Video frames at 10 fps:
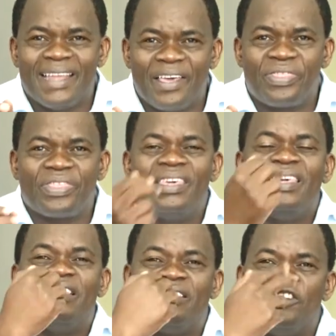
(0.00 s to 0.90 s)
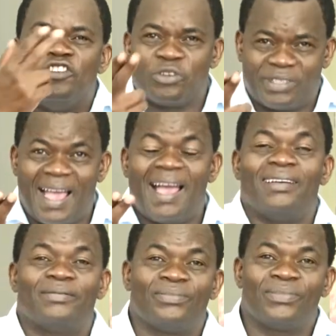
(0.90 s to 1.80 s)
death is in your
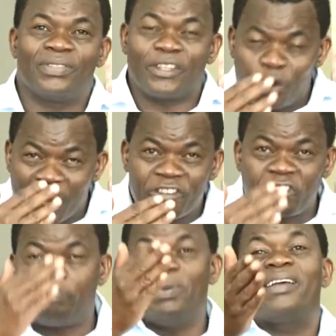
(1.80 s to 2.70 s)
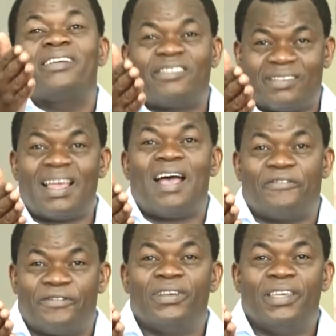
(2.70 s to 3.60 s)
tongue? That you can speak stuff
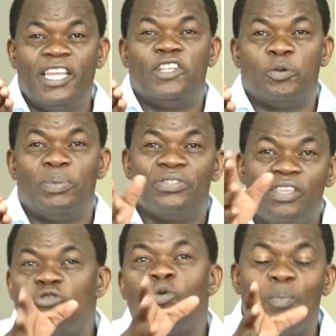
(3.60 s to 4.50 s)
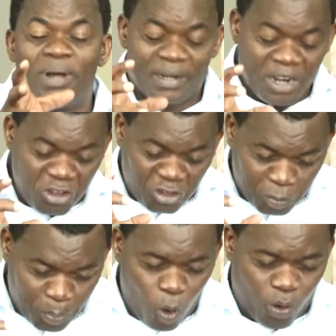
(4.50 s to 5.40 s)
into being. This woman
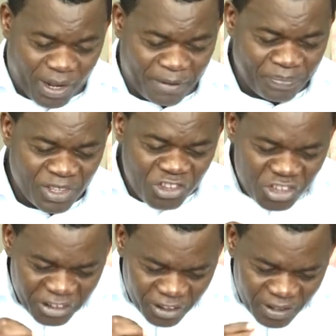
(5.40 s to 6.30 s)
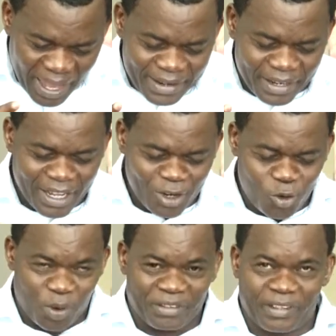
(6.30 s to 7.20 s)
spoke. She said
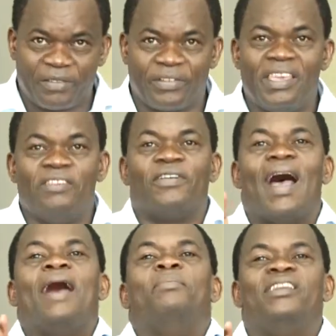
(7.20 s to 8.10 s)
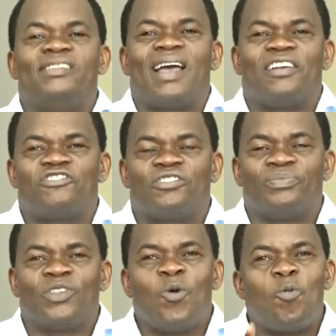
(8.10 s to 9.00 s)
to herself, if I may touch,
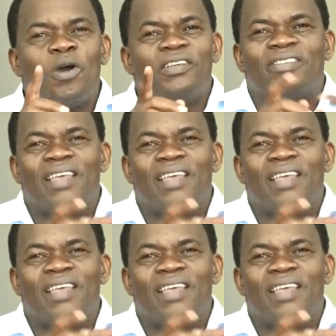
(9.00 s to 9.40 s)
what is